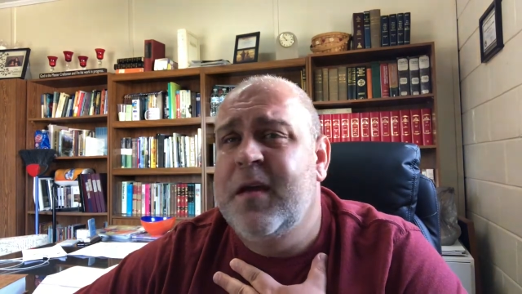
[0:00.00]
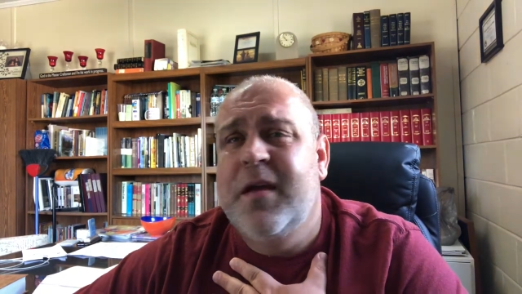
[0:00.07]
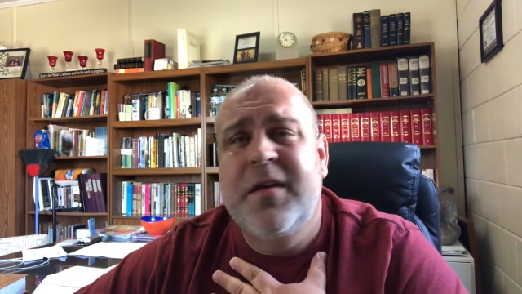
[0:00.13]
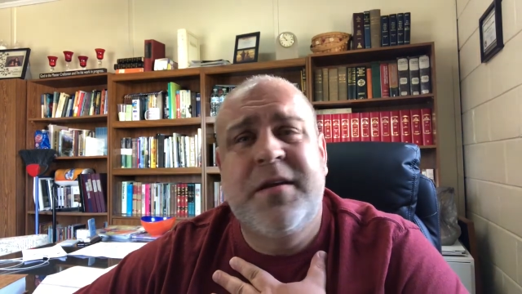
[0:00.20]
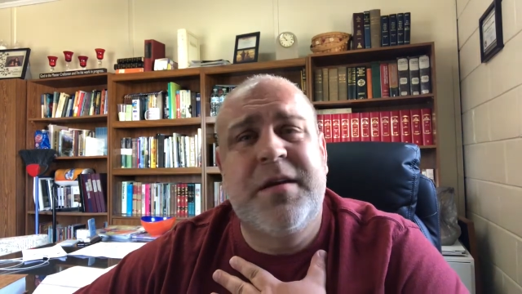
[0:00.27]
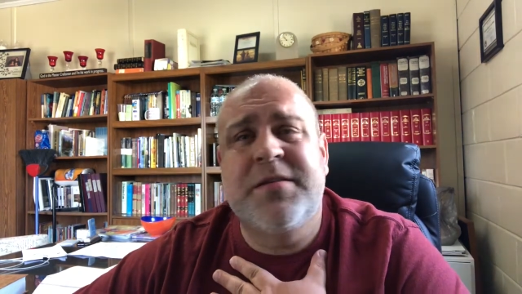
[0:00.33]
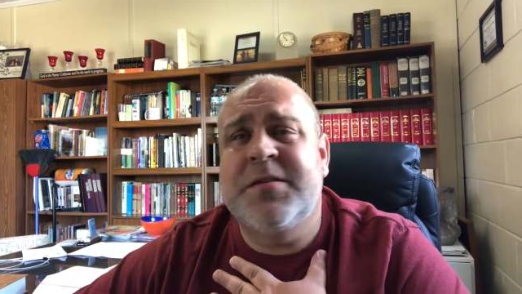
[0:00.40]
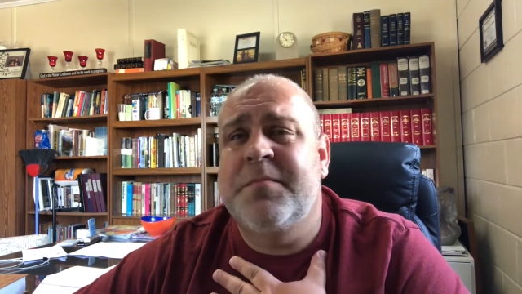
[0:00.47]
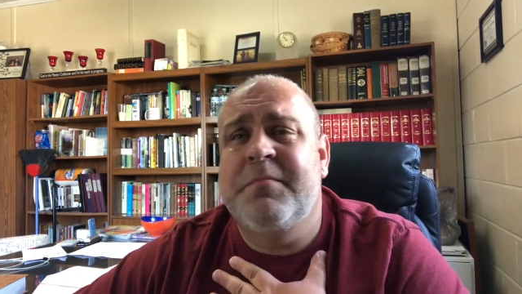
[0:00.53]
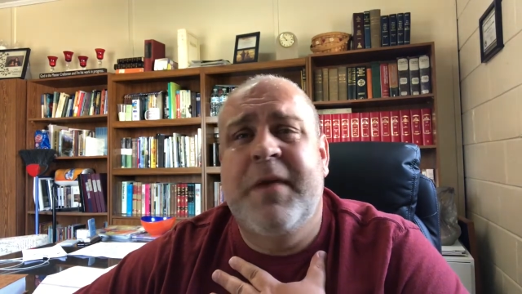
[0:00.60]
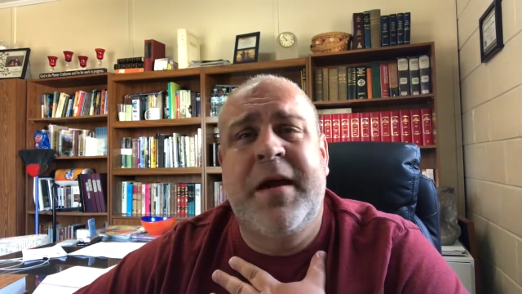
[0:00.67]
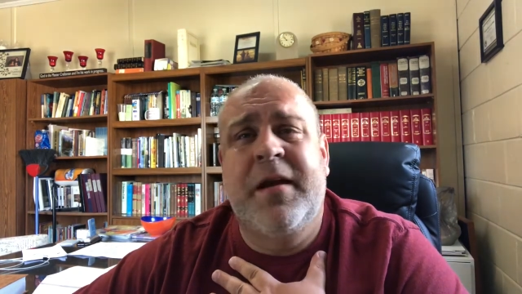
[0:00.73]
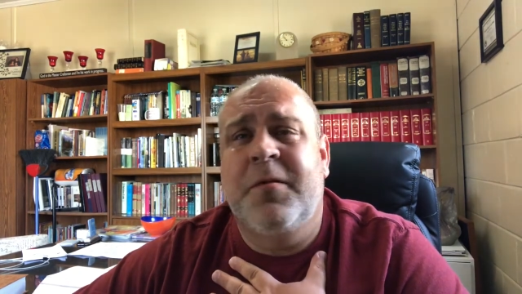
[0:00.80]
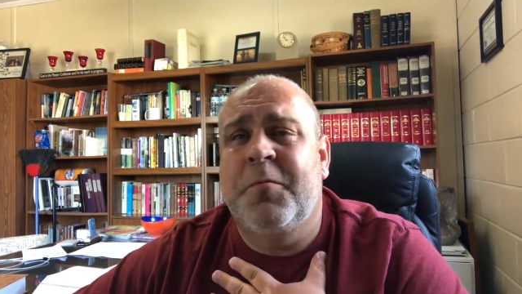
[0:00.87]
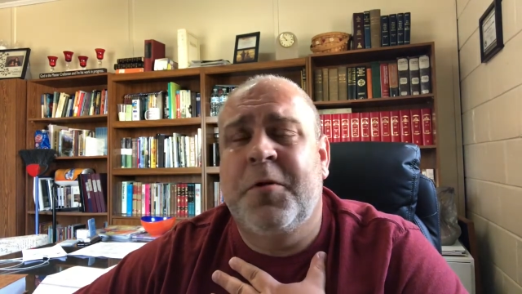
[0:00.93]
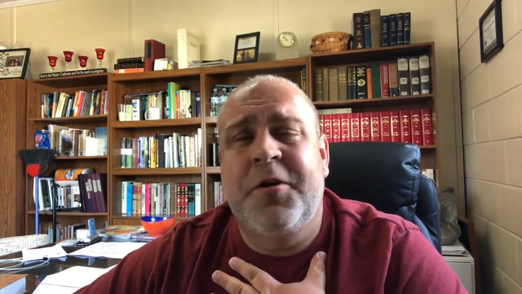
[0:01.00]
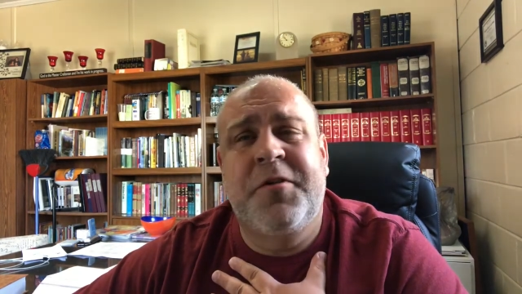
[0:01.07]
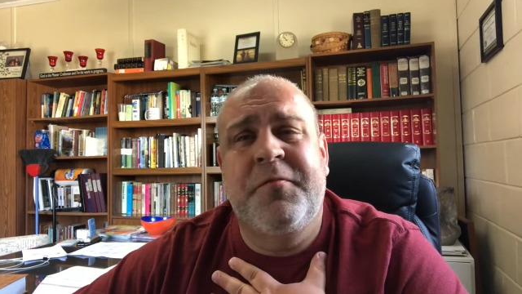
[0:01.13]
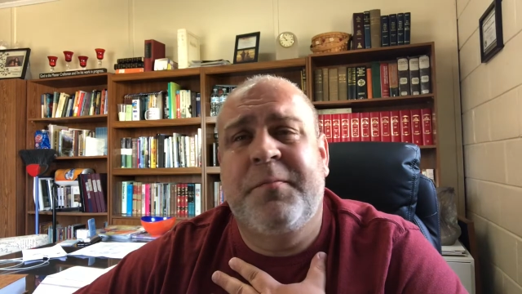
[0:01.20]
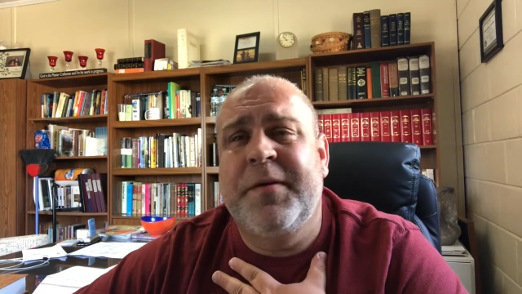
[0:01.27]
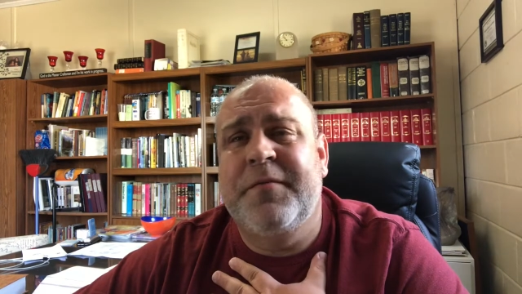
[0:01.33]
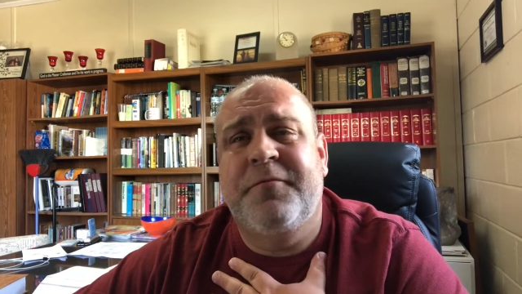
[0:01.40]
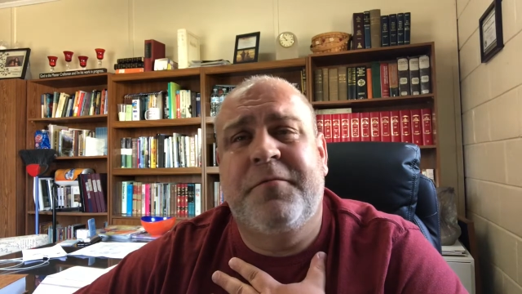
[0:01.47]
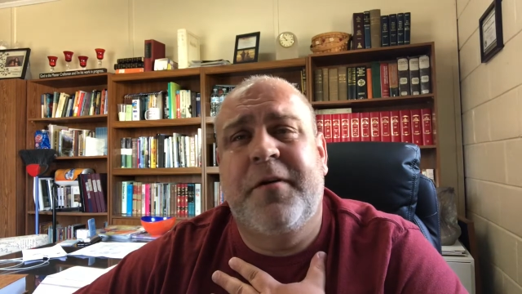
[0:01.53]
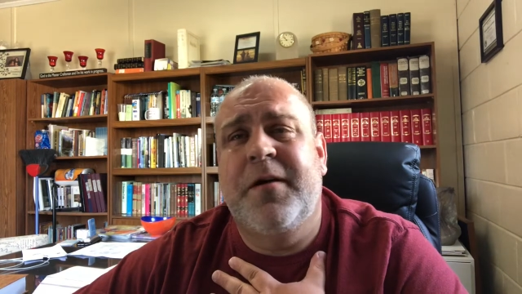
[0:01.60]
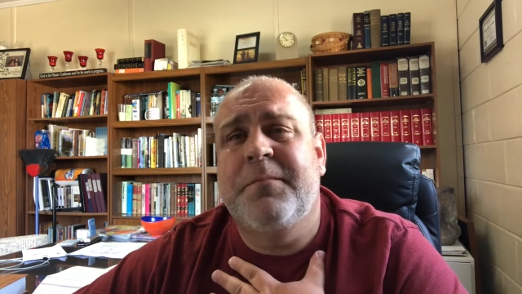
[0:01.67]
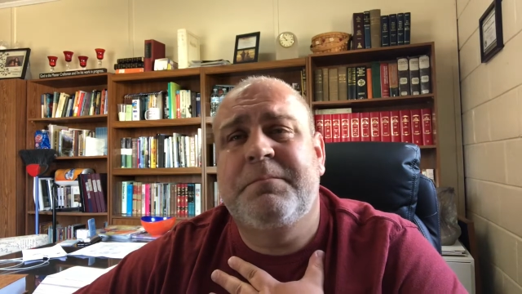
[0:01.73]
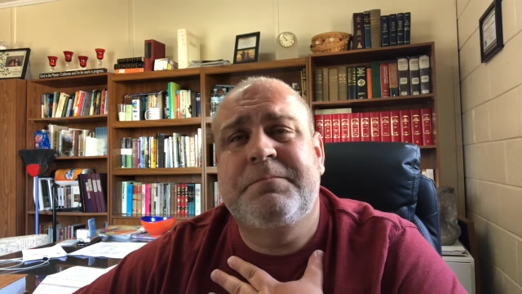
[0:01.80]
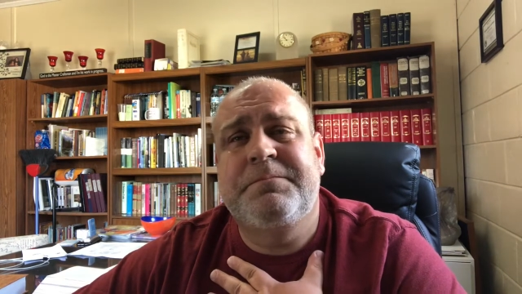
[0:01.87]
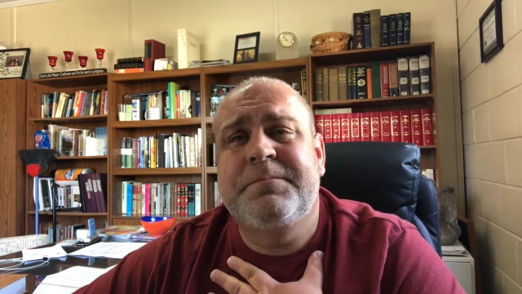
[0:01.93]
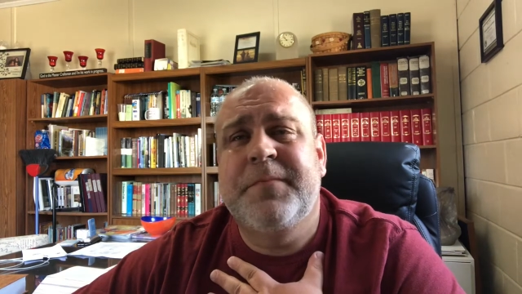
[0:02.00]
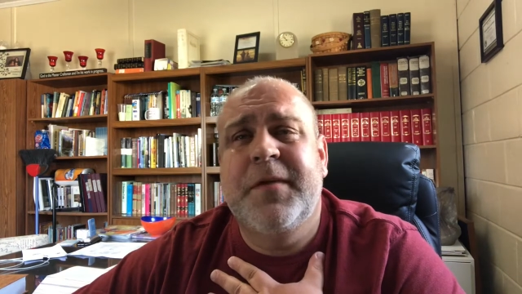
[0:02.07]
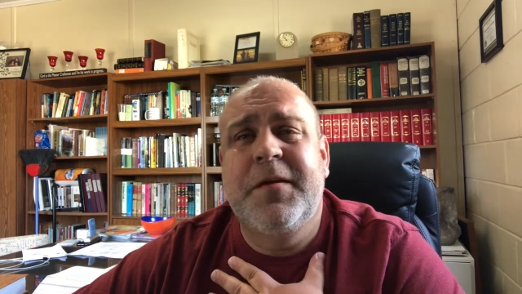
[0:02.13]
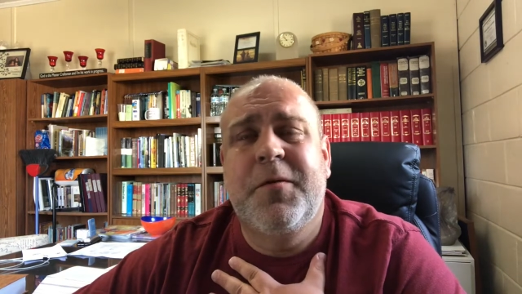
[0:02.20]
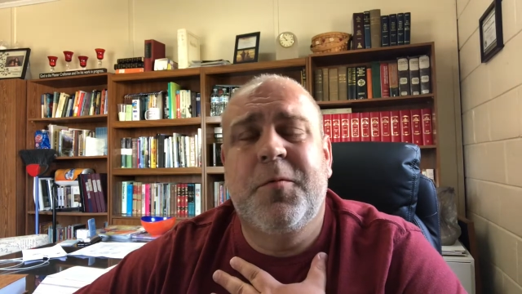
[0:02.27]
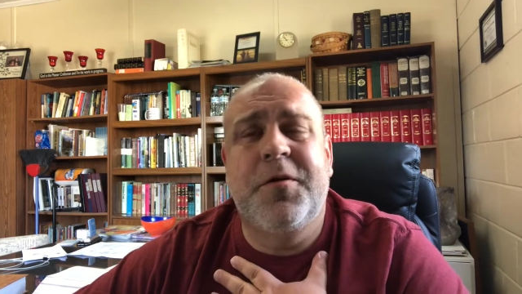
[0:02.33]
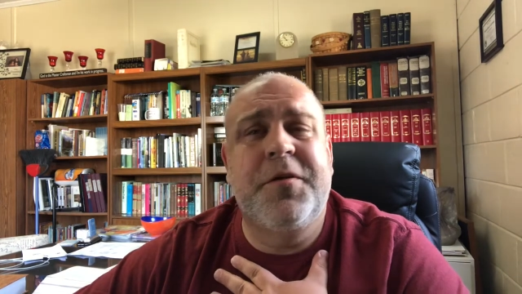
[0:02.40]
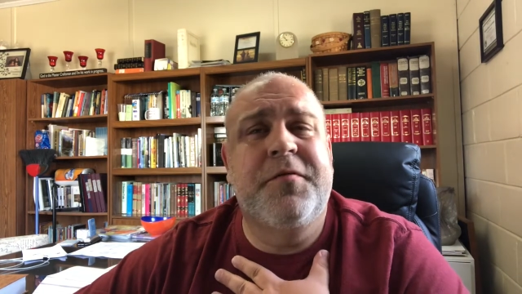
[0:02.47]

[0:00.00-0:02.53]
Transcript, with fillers: Doesn't matter where you've been from, where